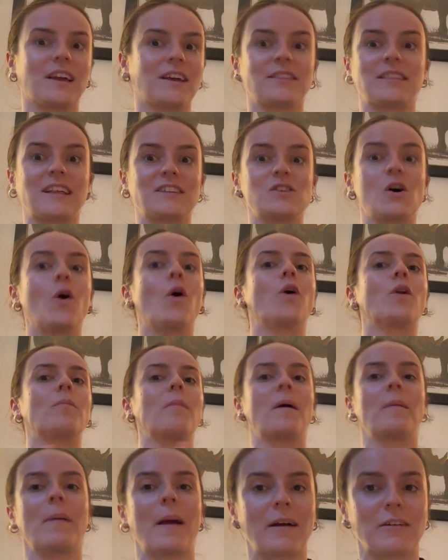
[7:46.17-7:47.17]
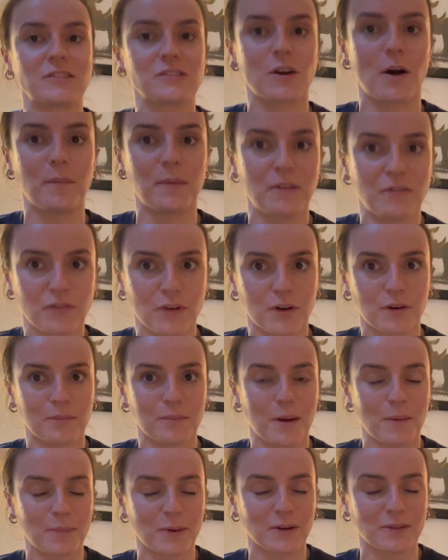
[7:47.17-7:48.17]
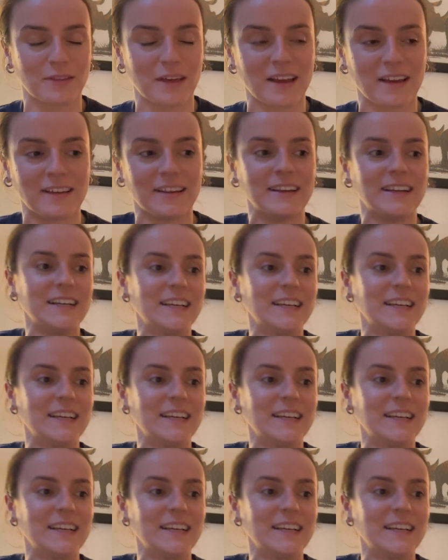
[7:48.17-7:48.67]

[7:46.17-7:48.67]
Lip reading: that's all my parents got me for my birthday